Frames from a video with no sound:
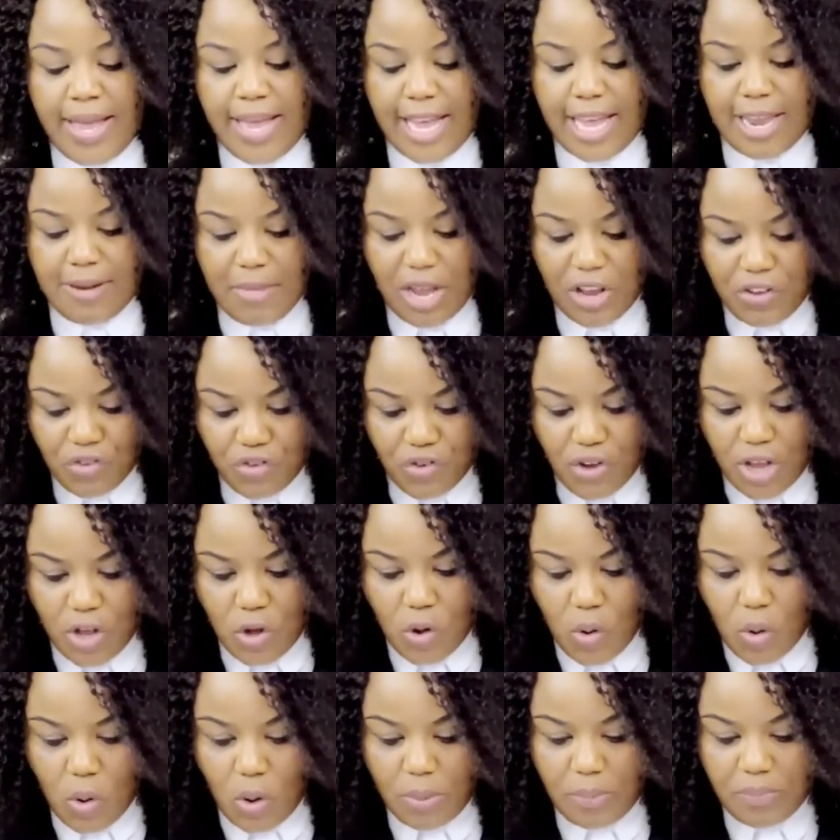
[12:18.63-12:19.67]
In
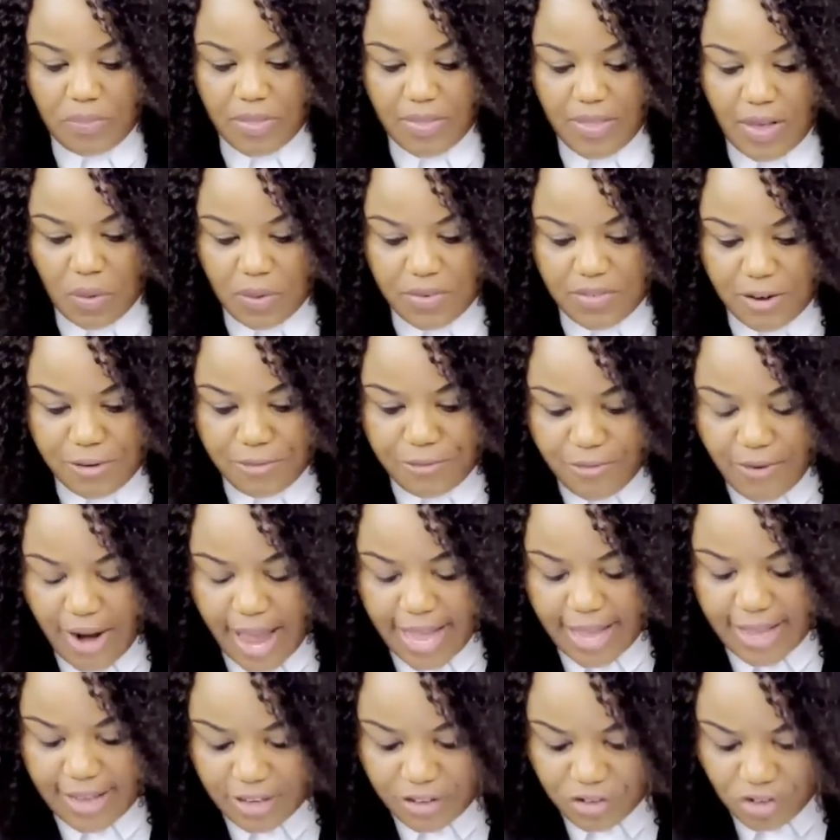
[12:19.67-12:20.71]
Mashingo, there was a
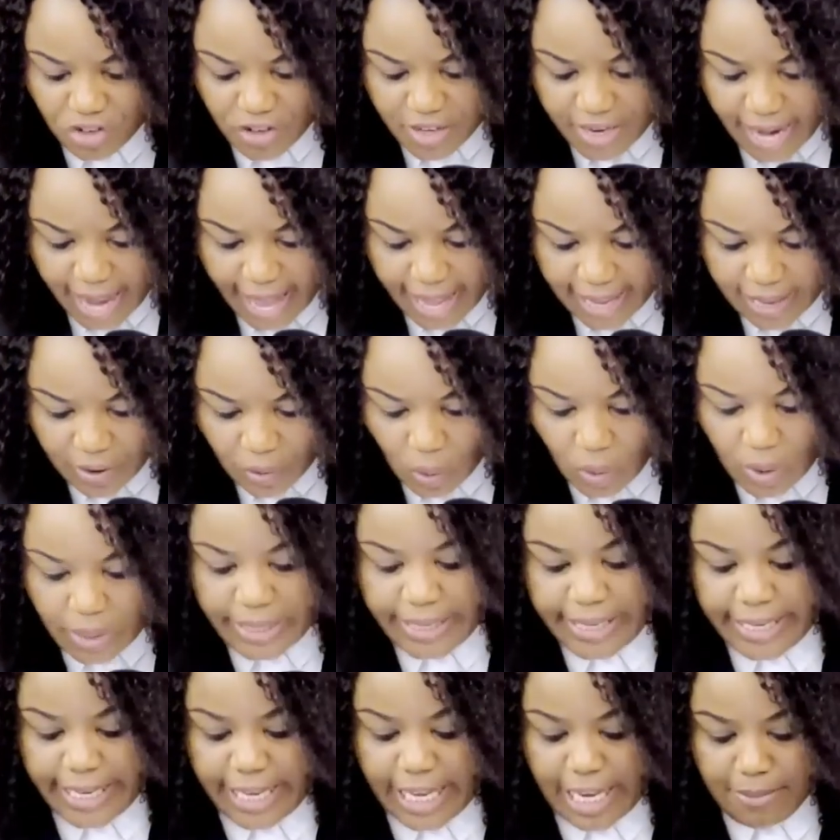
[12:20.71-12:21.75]
Frank Chirairo.
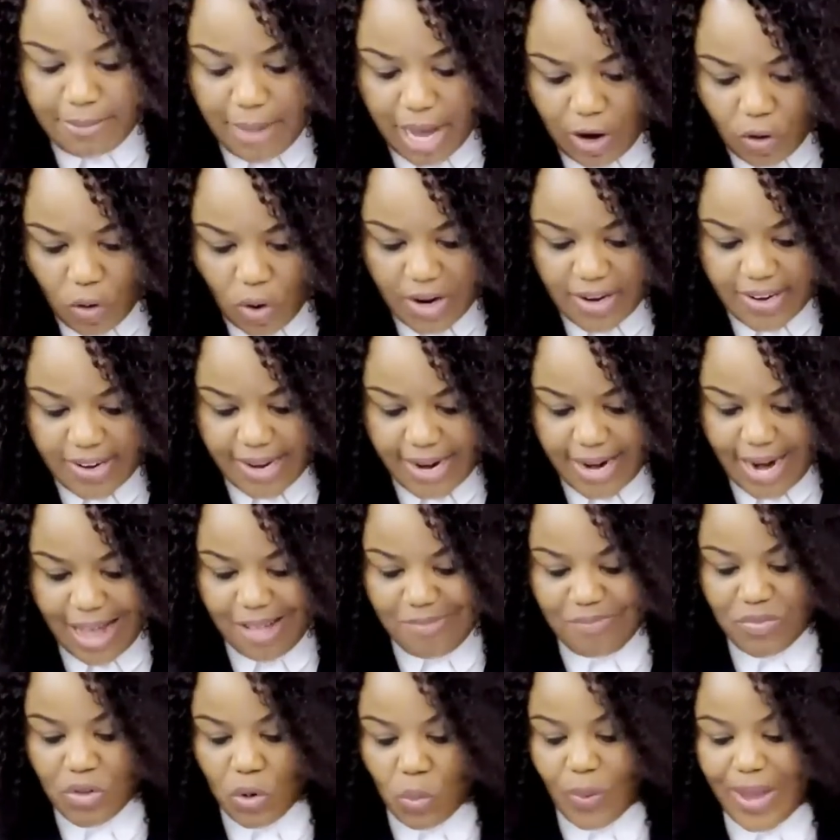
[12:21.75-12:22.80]
In
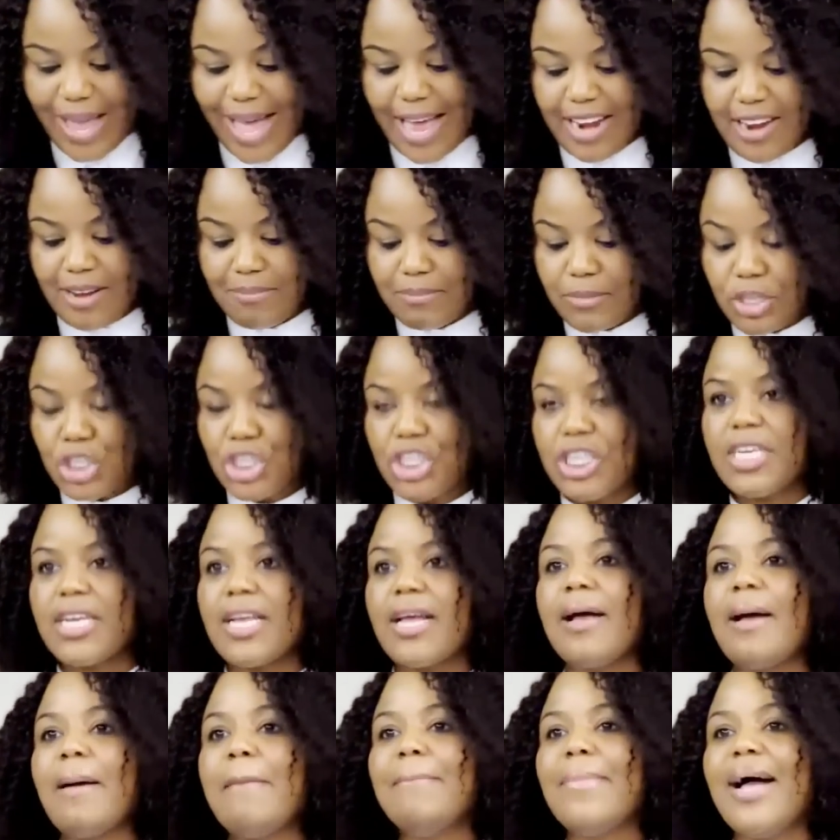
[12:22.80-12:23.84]
Marondera, we had a Mishik
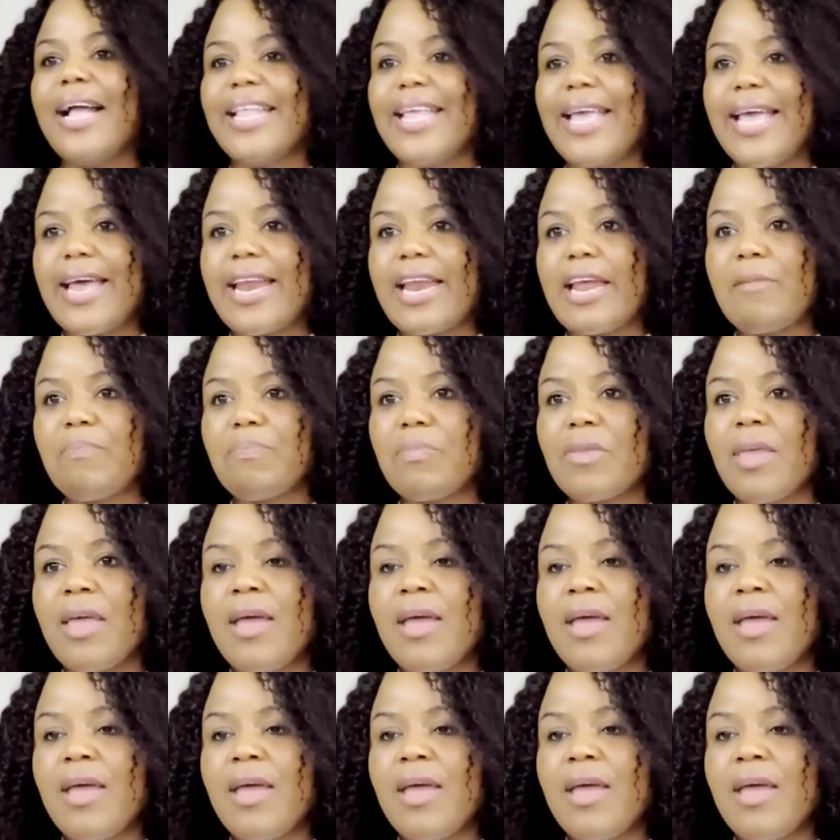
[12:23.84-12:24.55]
Manyere.